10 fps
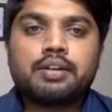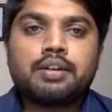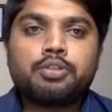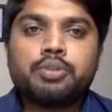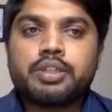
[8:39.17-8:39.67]

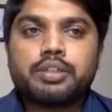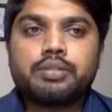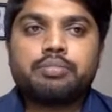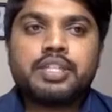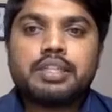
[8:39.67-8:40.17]
your
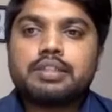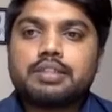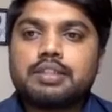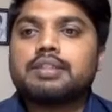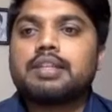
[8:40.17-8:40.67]
meetings
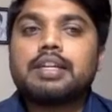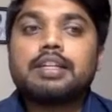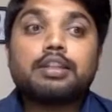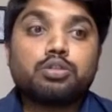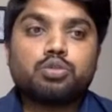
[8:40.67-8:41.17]
inside
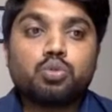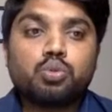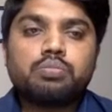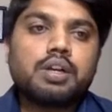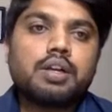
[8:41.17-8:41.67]
Zoom.